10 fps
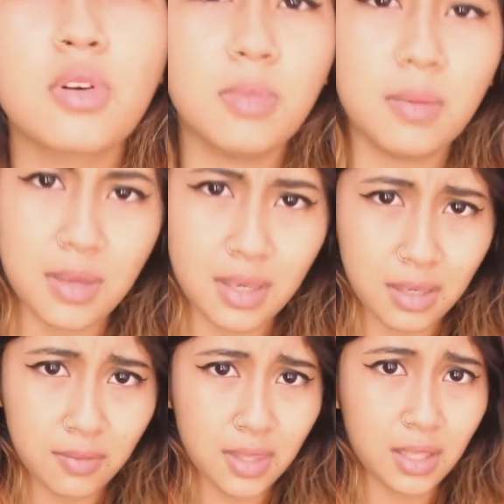or maybe
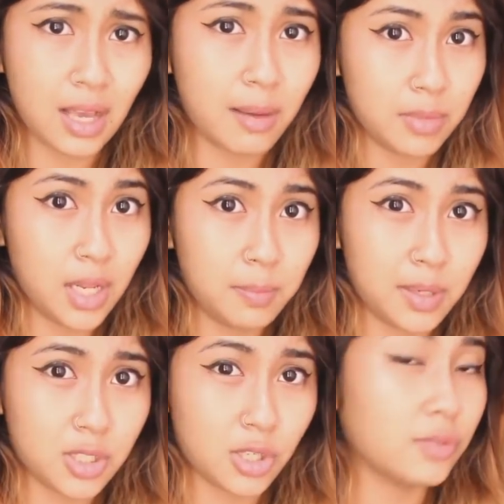even the thumbnail
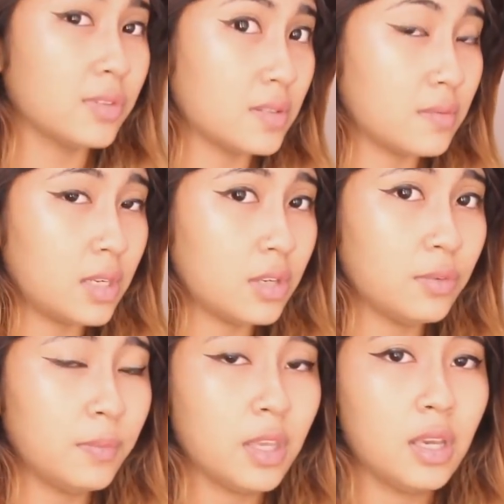picture of this
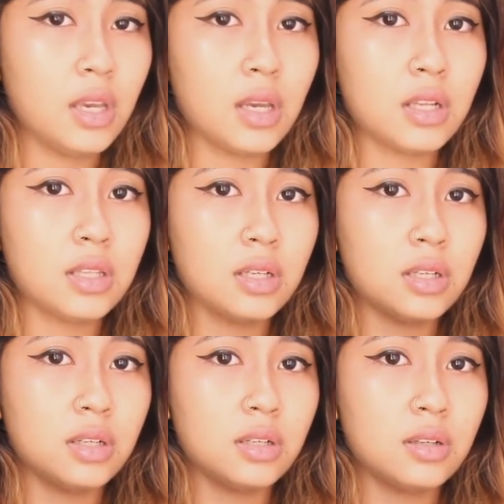video,
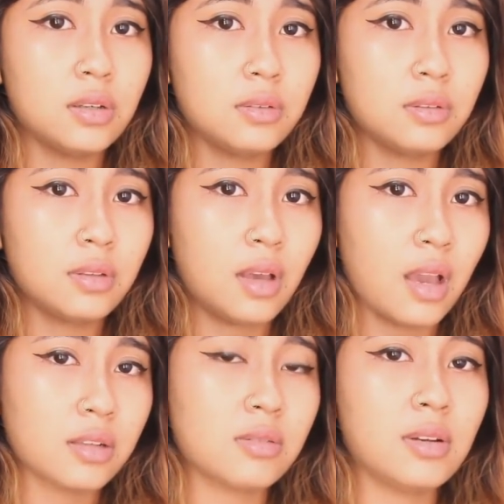the
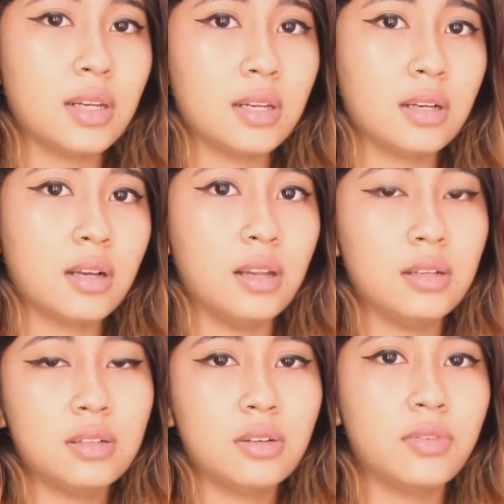actual
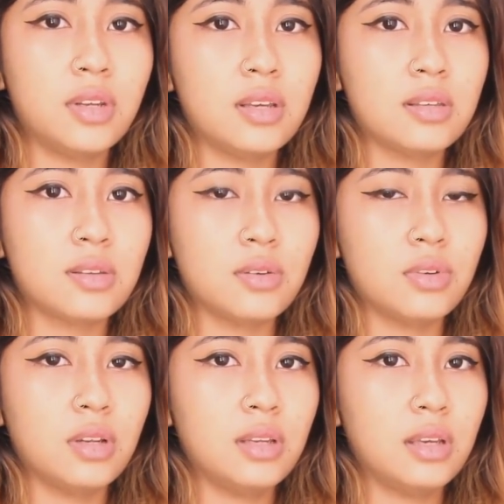color of it is a
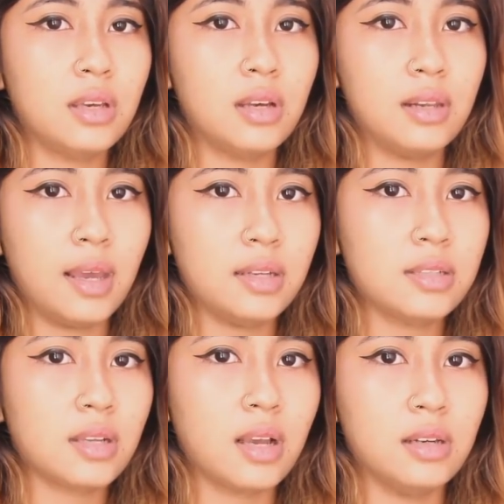really light
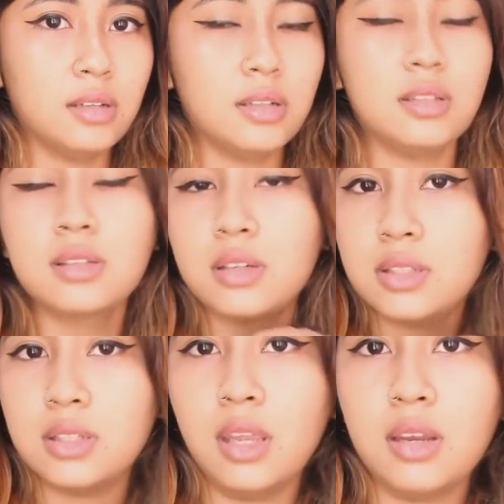color in
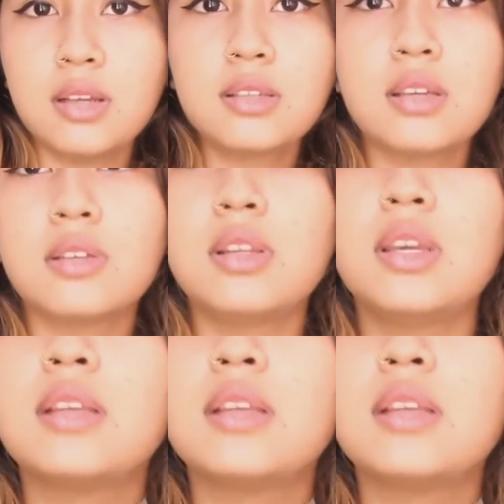certain areas. It only